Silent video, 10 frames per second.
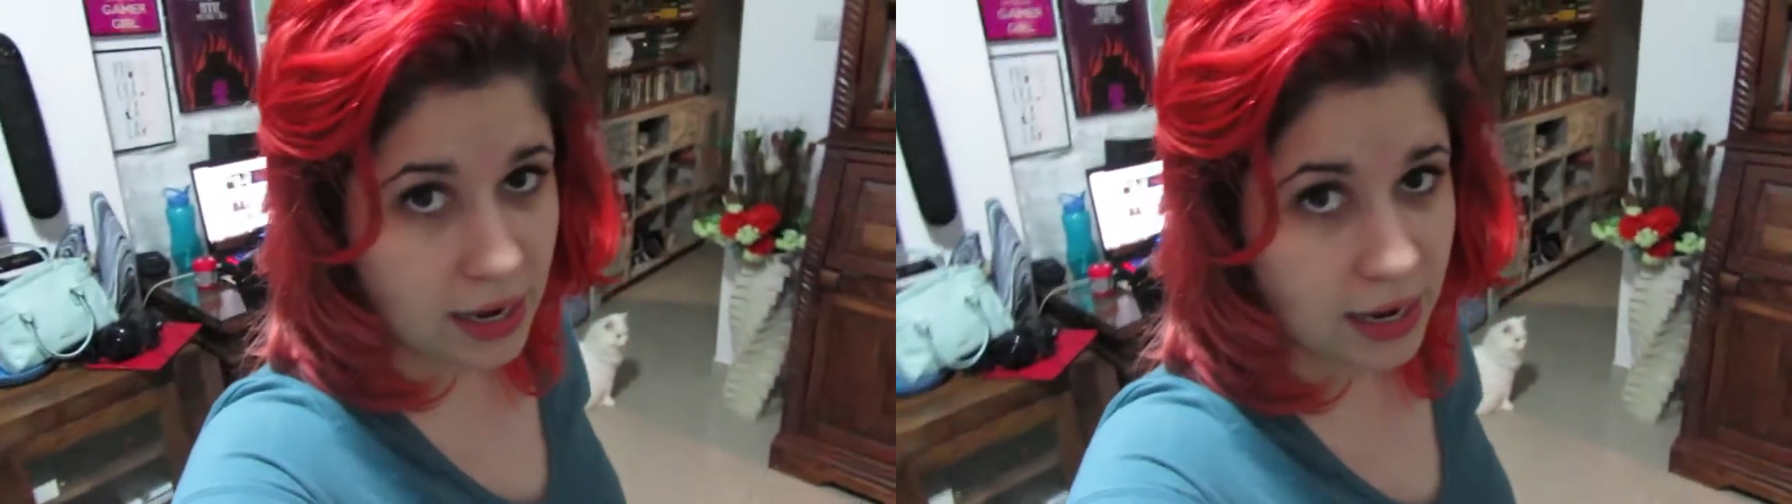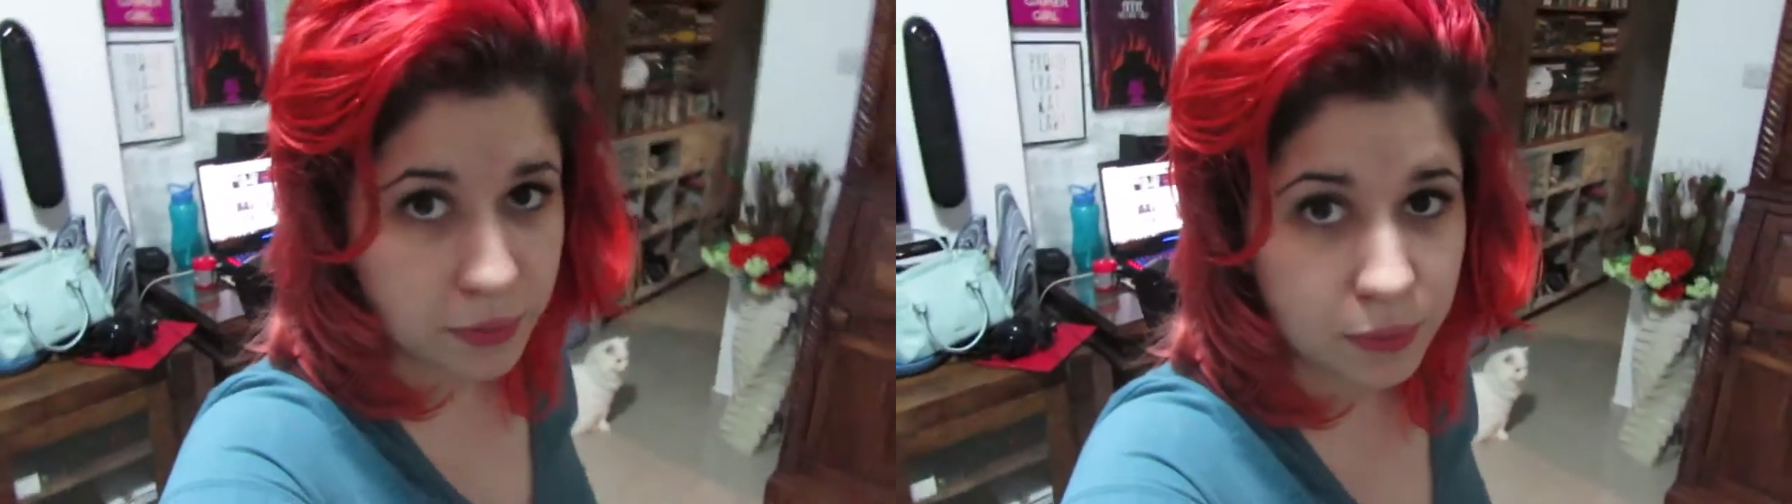
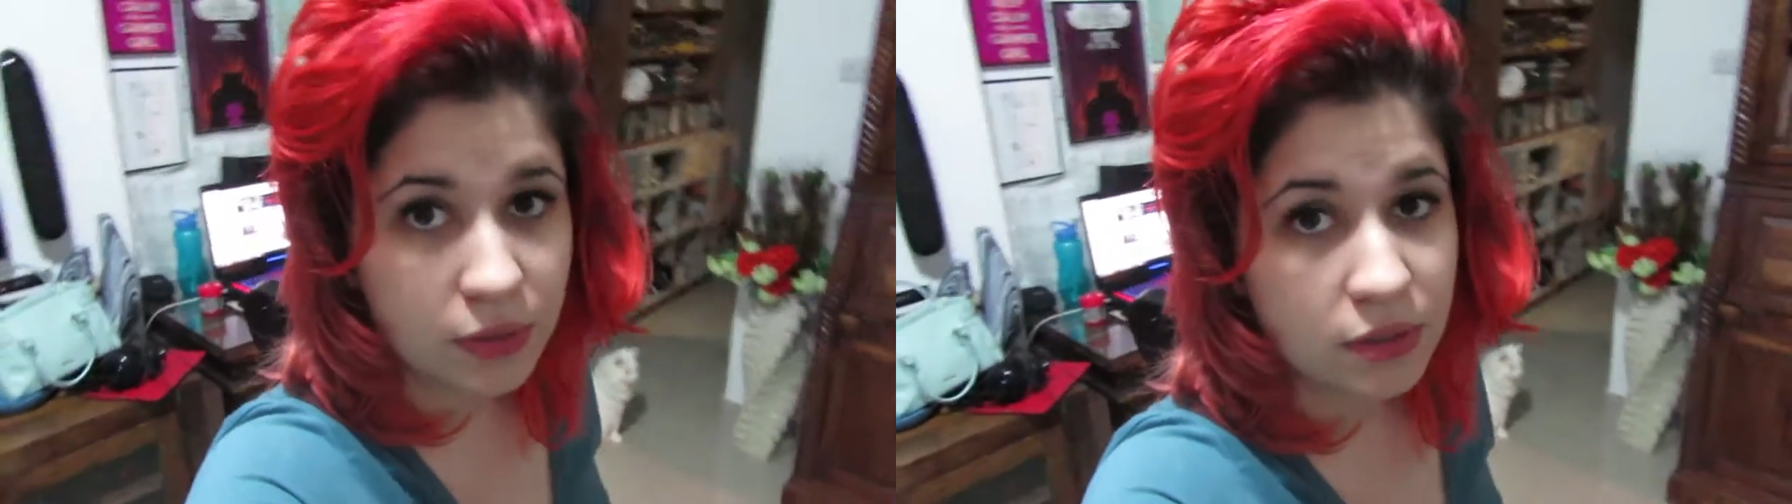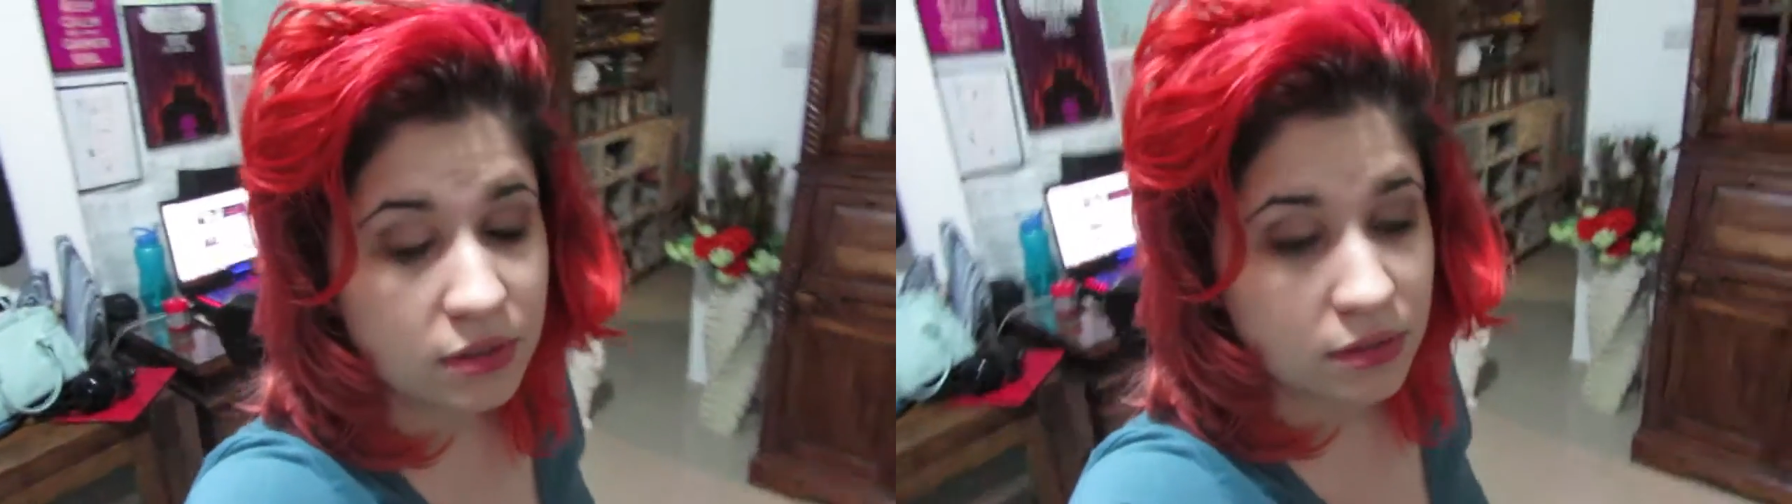I
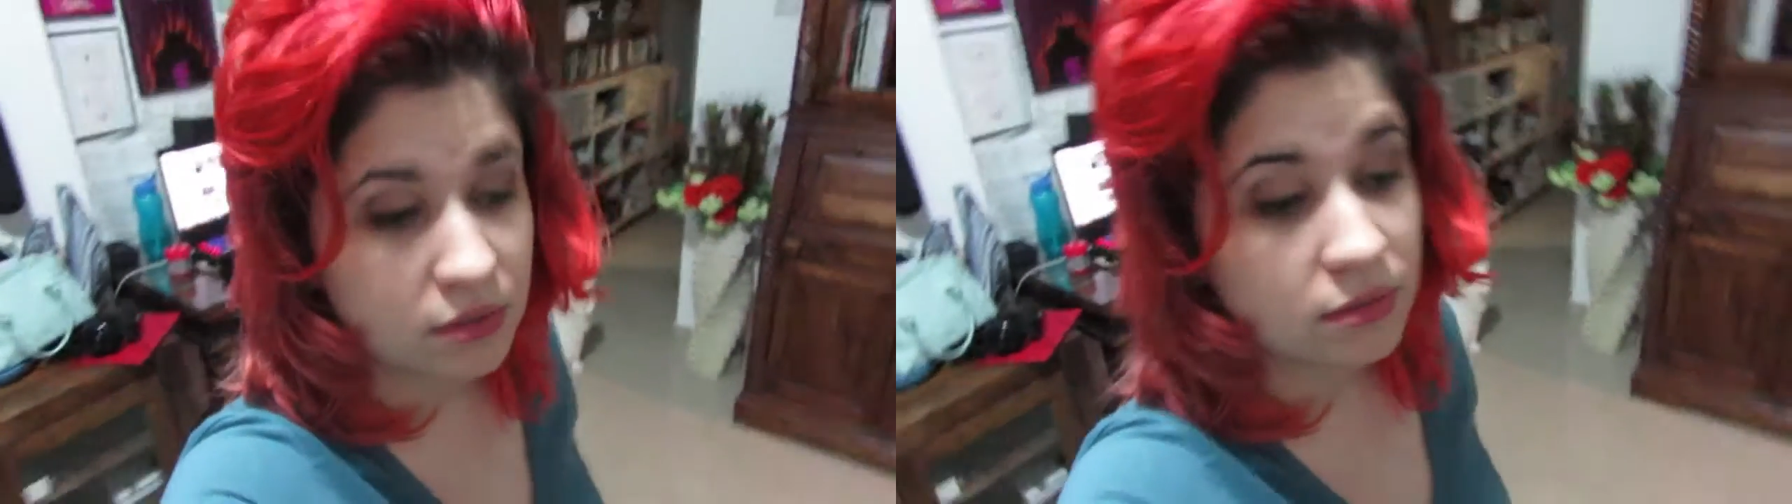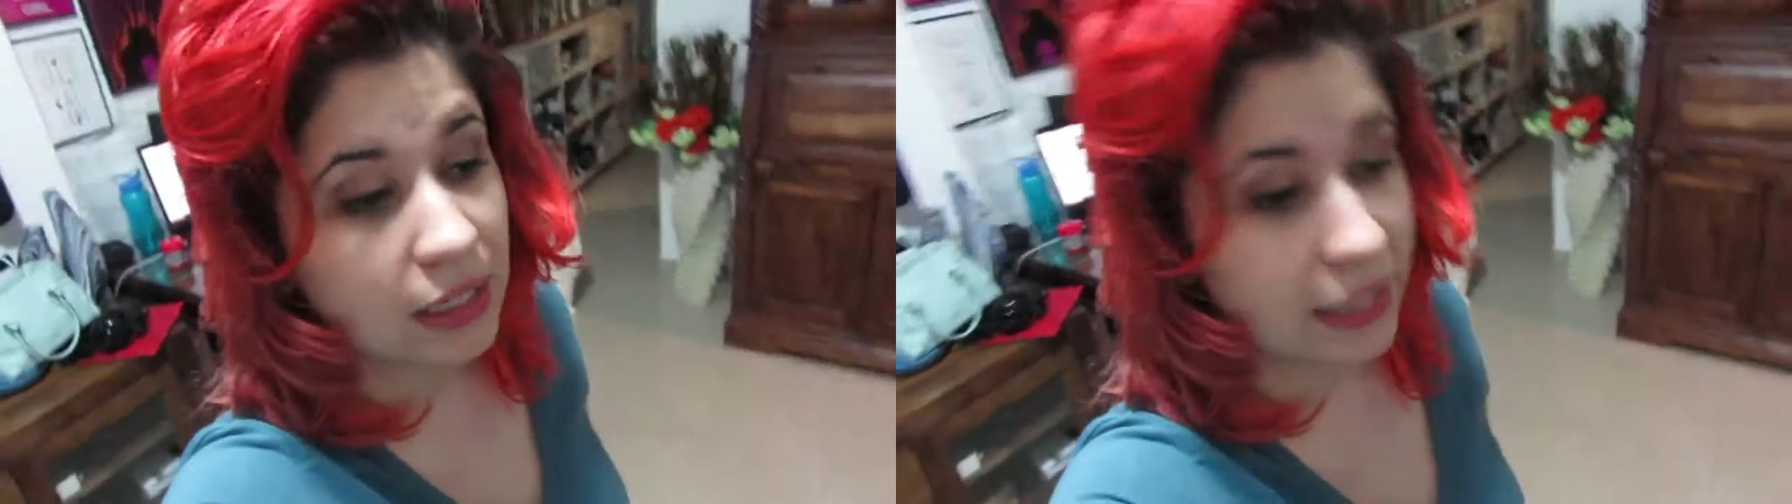would
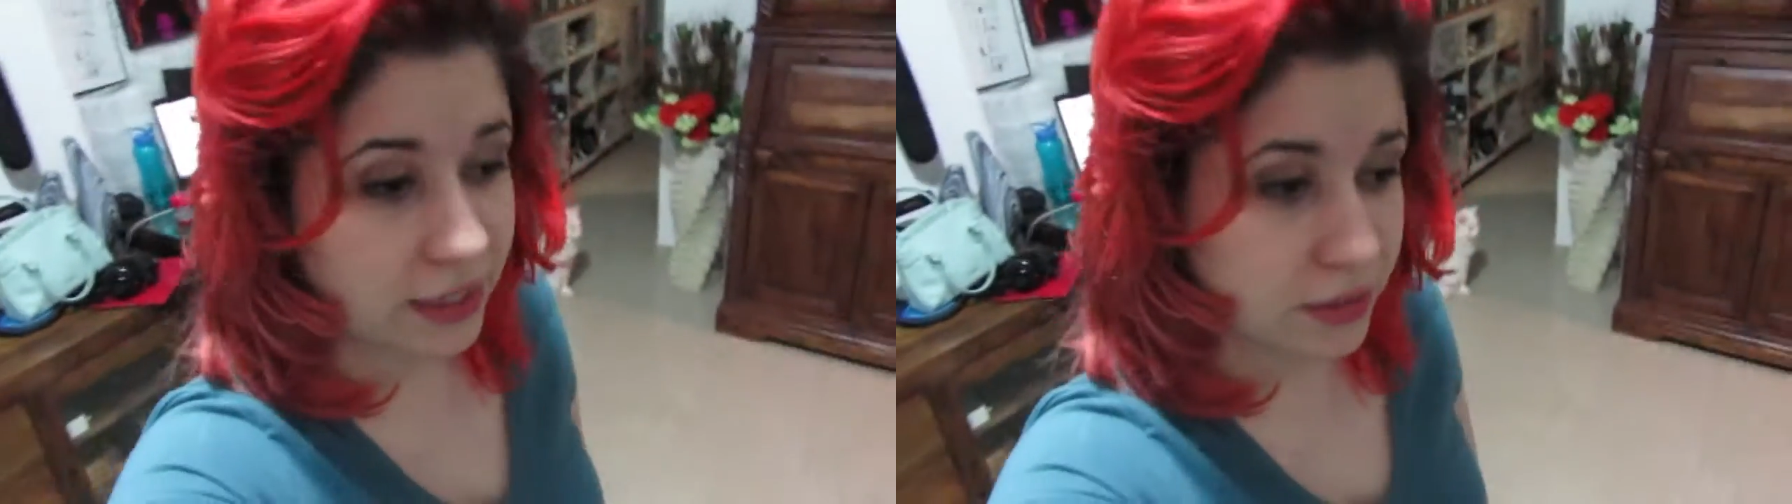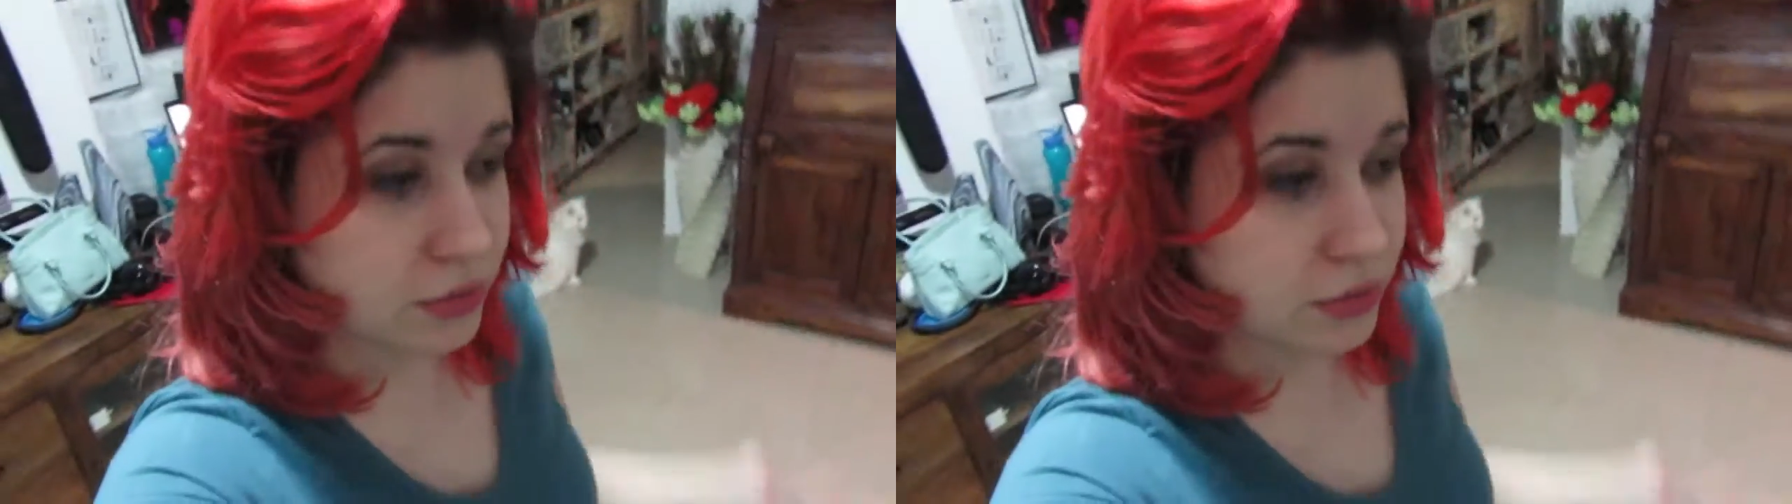like.